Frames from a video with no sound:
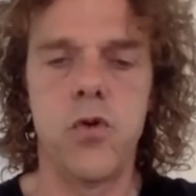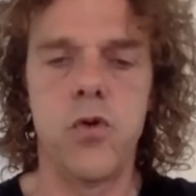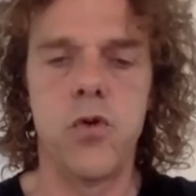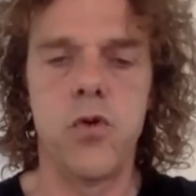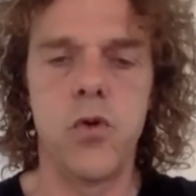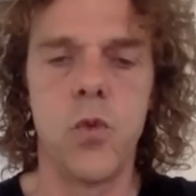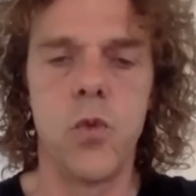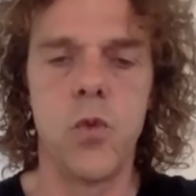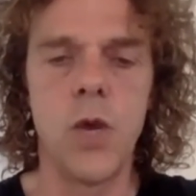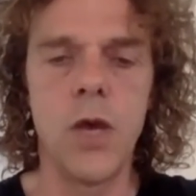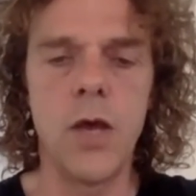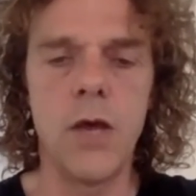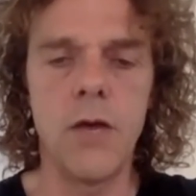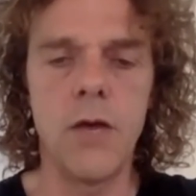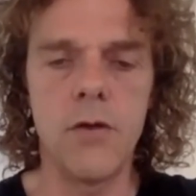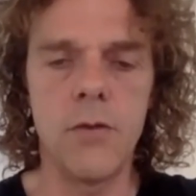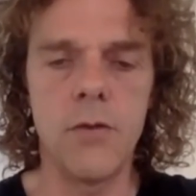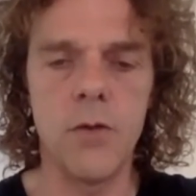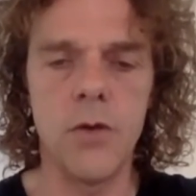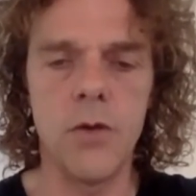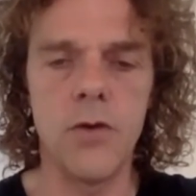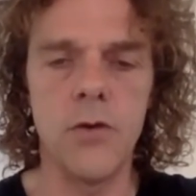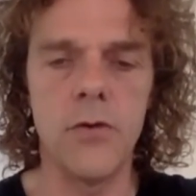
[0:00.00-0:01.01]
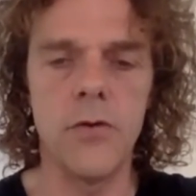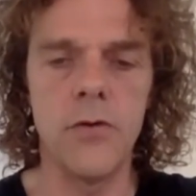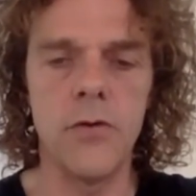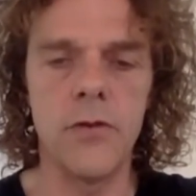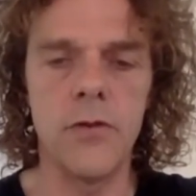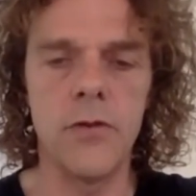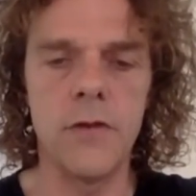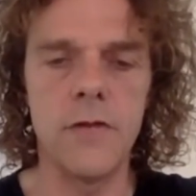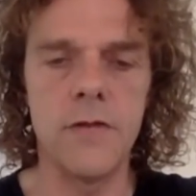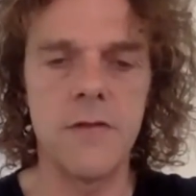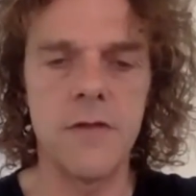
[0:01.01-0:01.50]
Welcome all
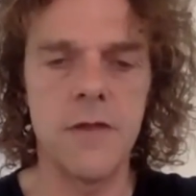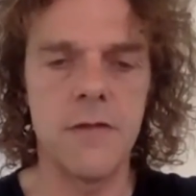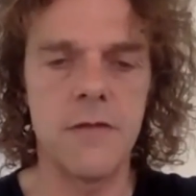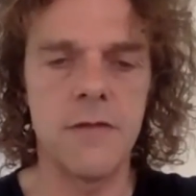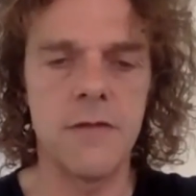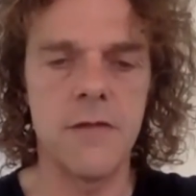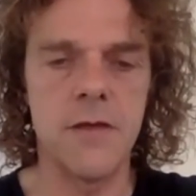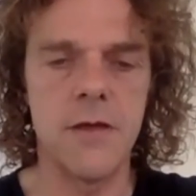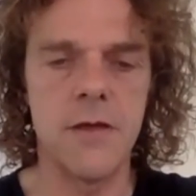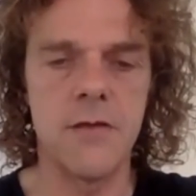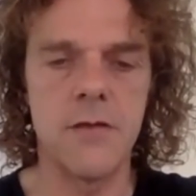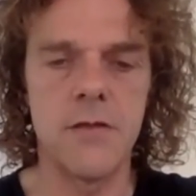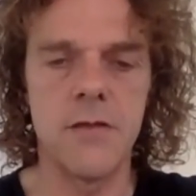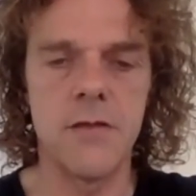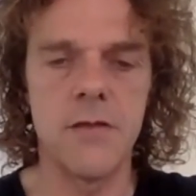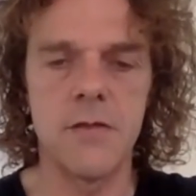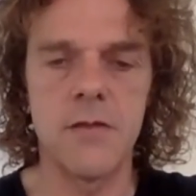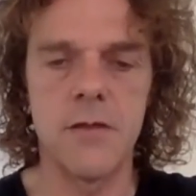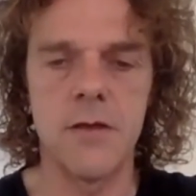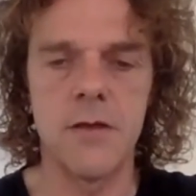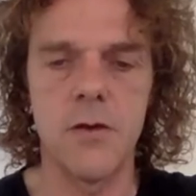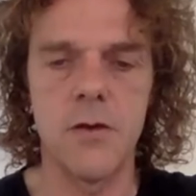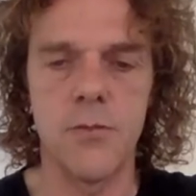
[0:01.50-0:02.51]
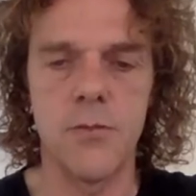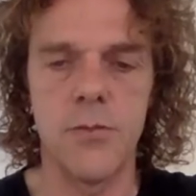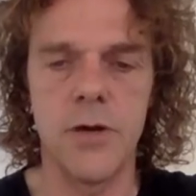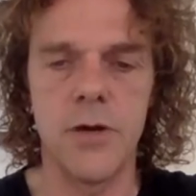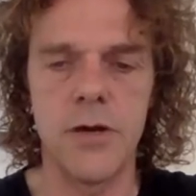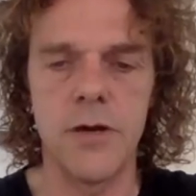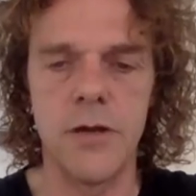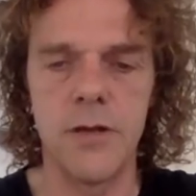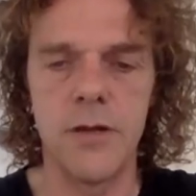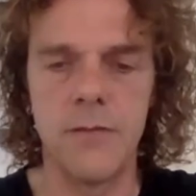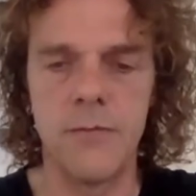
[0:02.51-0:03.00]
these sensations in your
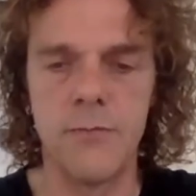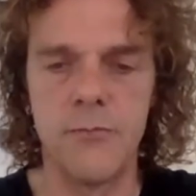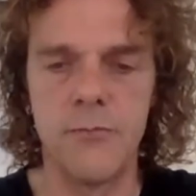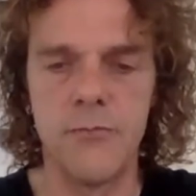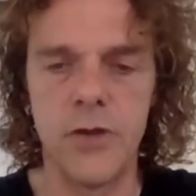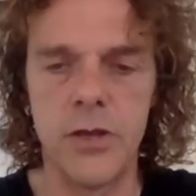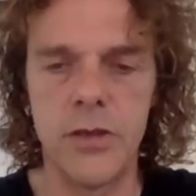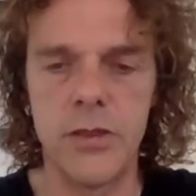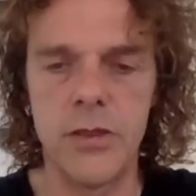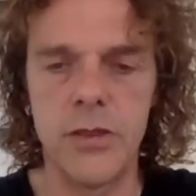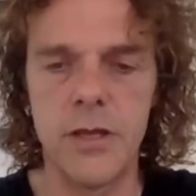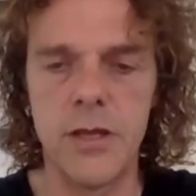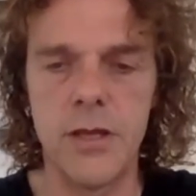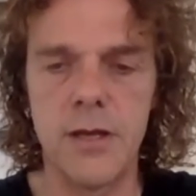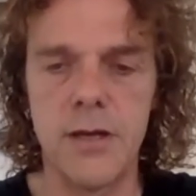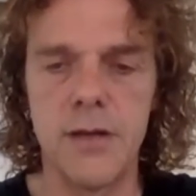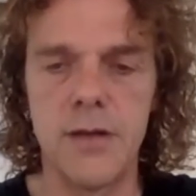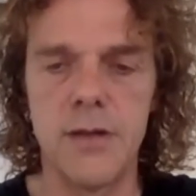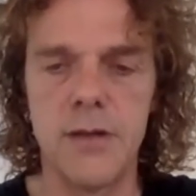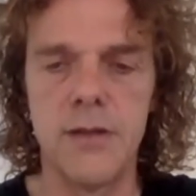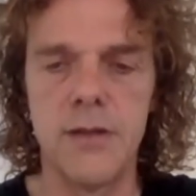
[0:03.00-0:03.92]
body. Breathe in.